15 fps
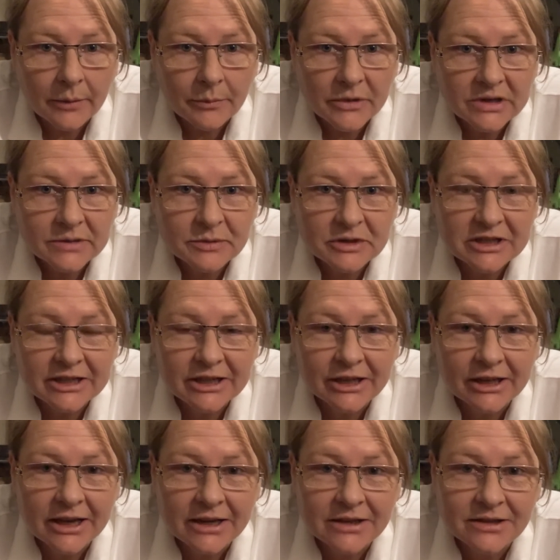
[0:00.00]
This
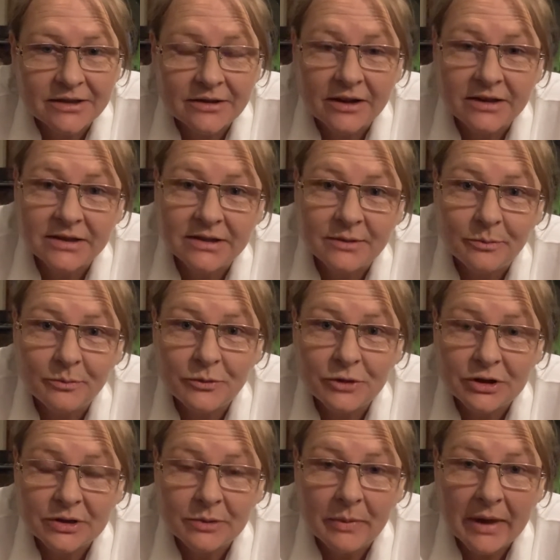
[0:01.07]
particular exercise is
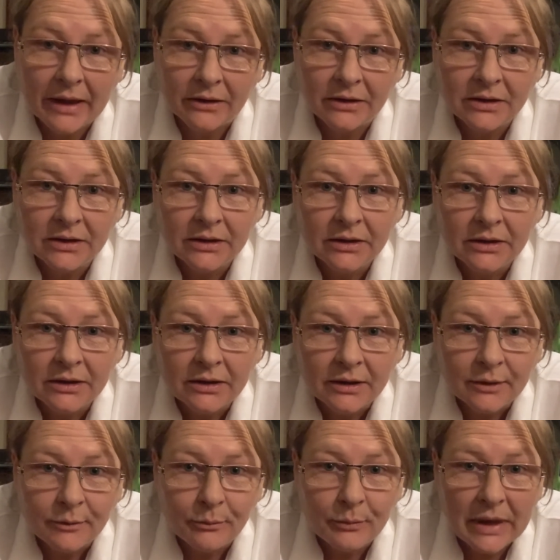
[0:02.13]
just about
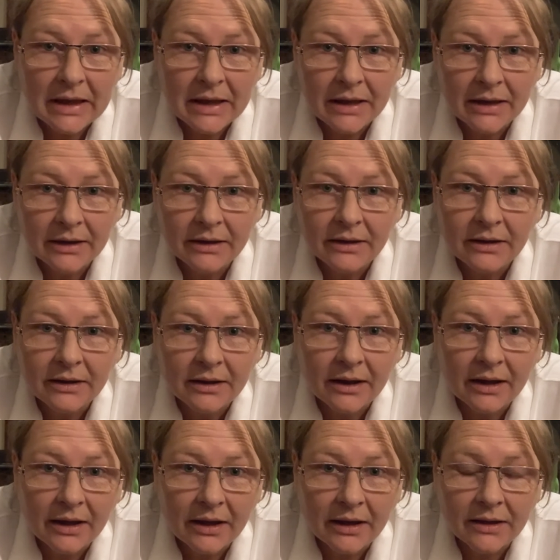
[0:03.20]
being
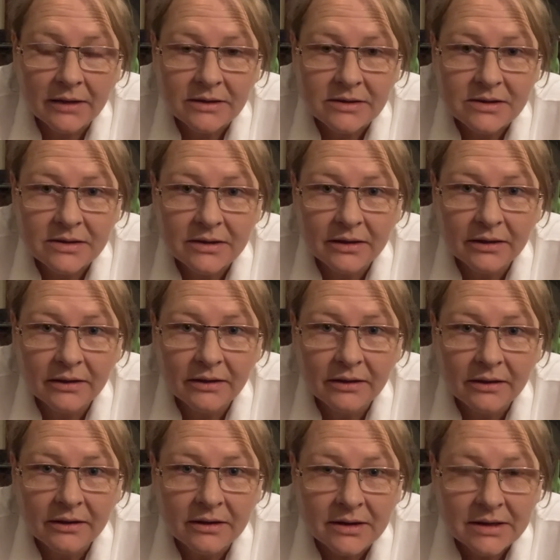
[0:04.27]
and
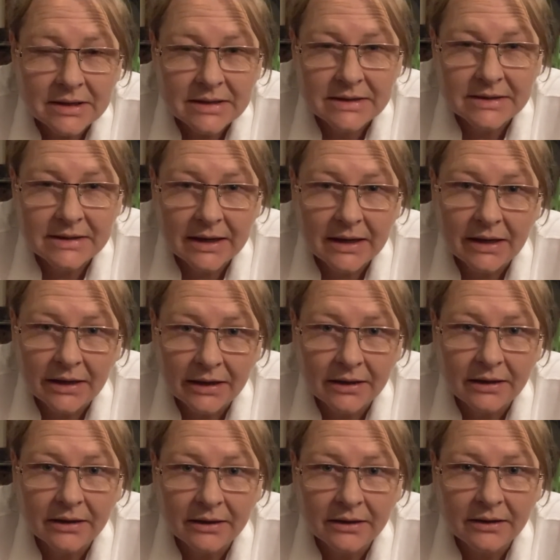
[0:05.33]
seeing.
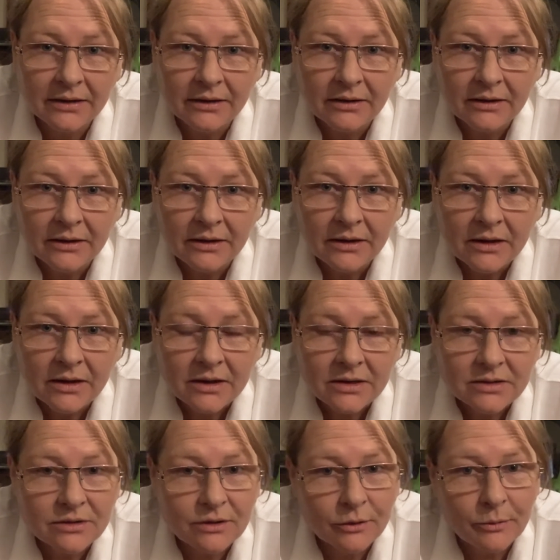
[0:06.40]

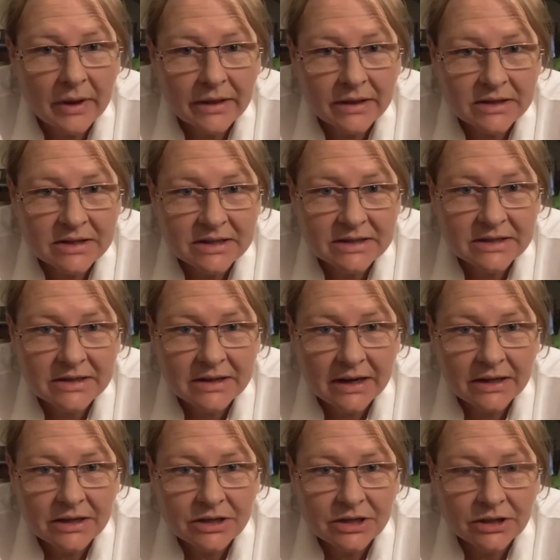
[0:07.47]
It's not about the
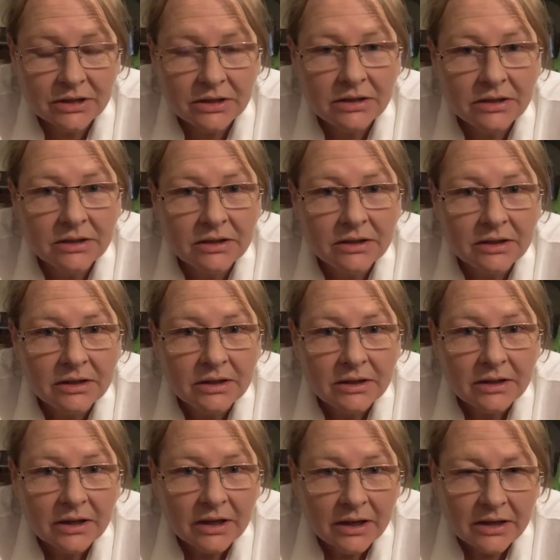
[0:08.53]
destination.
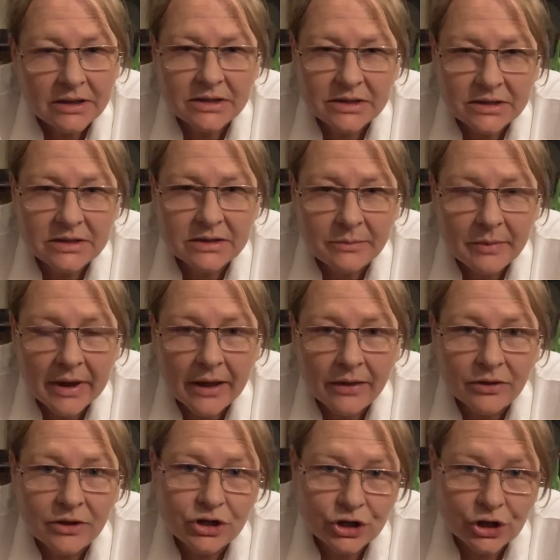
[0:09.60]
It's just about
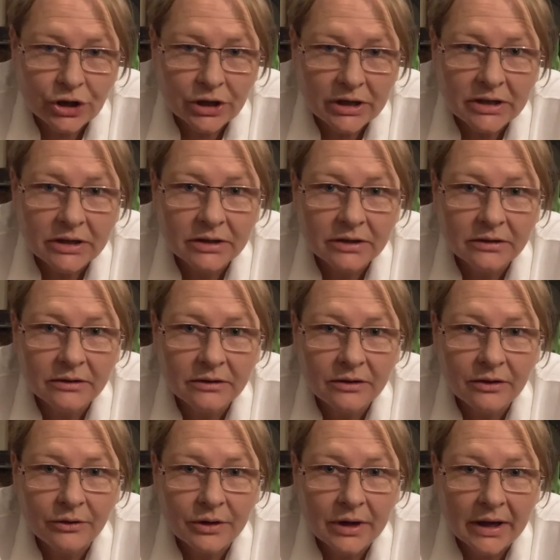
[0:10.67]
the journey.
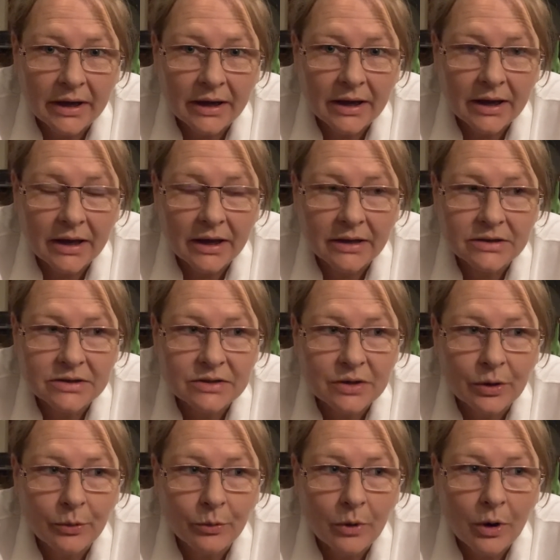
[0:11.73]
Okay, and
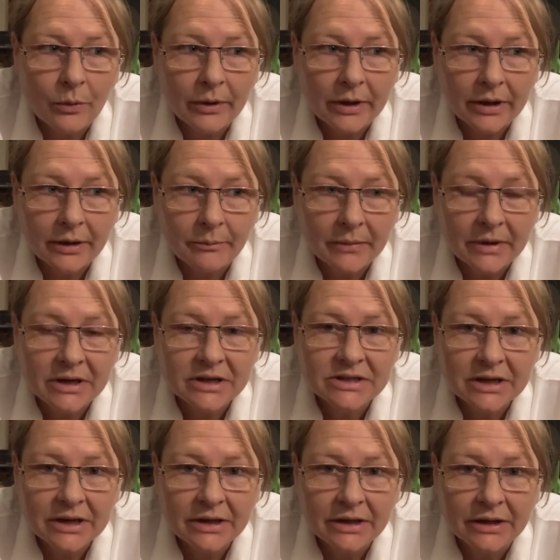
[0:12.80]
so while we're
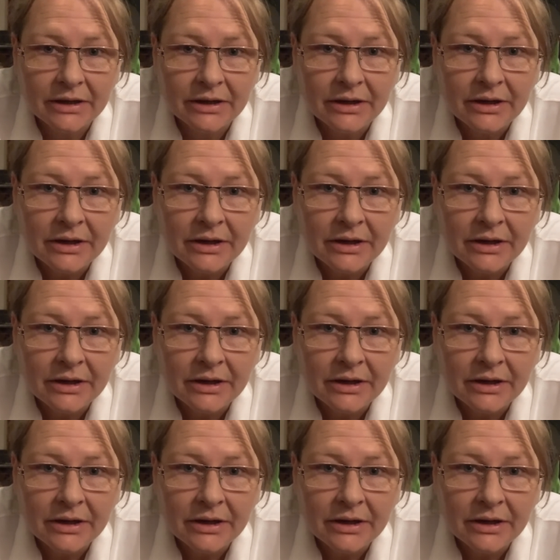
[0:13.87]
meditating